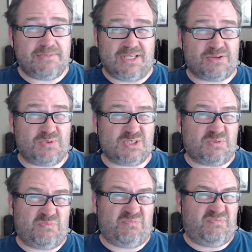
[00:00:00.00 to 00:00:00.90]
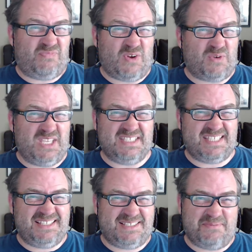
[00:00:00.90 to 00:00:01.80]
The other ones were felt
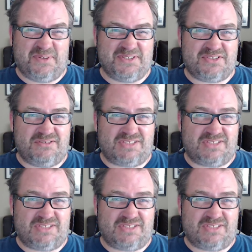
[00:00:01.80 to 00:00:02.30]
easy, to be honest with you.